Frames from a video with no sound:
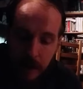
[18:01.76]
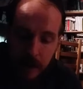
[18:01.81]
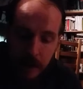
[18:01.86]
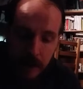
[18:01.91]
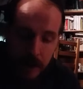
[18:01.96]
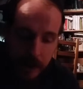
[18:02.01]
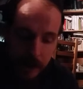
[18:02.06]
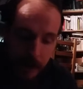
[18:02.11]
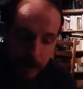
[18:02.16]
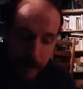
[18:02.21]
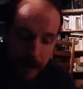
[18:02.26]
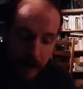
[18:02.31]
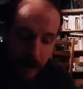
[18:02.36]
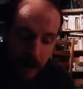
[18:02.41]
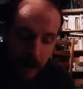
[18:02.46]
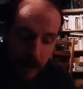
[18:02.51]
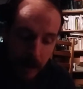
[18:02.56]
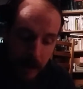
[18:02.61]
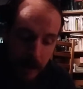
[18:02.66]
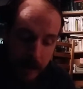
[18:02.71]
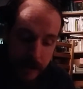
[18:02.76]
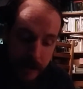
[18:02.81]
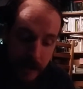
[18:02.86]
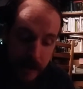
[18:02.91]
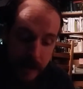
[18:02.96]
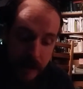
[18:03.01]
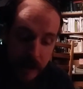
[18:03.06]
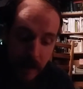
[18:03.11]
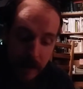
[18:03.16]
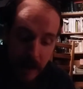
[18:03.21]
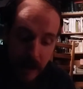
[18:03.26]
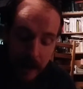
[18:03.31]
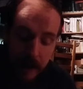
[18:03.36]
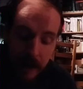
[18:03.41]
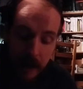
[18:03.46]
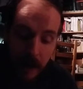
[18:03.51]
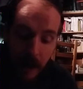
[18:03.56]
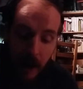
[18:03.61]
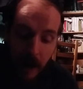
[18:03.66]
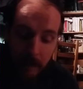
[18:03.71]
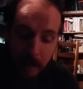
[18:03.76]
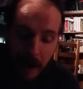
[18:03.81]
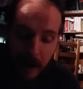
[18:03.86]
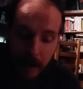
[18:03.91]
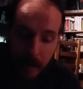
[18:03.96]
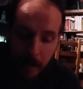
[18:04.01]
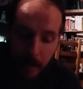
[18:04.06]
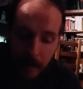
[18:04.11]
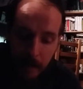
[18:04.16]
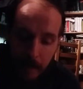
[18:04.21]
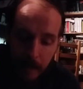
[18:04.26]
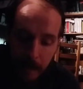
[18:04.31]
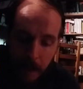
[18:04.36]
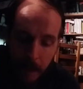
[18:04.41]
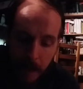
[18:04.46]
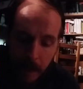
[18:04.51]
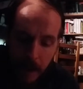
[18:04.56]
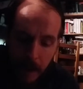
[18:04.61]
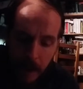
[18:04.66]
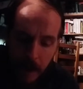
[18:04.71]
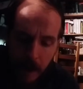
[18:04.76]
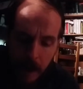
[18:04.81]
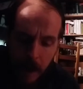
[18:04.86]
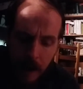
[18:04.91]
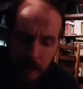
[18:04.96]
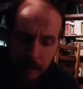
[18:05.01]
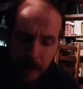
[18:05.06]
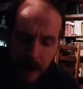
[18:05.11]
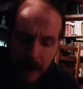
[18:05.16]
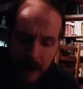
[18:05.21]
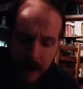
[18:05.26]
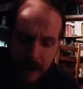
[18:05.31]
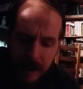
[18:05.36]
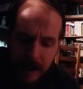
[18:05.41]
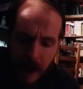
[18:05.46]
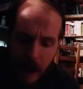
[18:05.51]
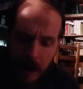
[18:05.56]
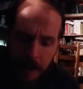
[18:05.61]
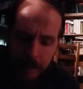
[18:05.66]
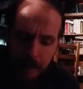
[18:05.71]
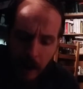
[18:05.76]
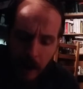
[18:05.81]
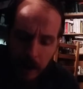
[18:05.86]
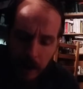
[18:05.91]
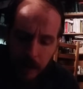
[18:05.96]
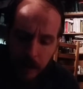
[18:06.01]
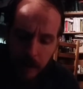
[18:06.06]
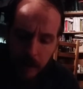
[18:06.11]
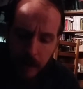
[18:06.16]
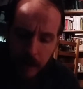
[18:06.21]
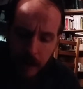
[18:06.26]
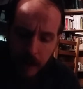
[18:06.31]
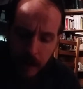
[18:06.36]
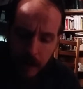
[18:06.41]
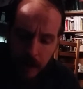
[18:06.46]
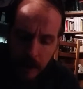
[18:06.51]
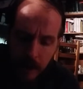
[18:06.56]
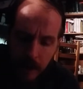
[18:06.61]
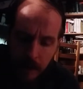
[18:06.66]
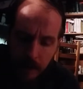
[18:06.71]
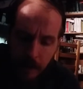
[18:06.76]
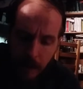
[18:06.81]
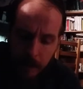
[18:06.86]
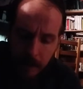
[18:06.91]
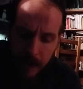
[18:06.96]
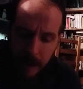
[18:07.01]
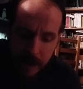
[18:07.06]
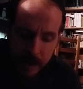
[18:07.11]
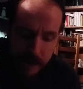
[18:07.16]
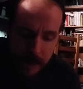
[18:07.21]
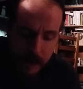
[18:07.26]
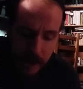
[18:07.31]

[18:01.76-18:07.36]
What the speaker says: should be the cause of the stability of matter. But it does not follow from this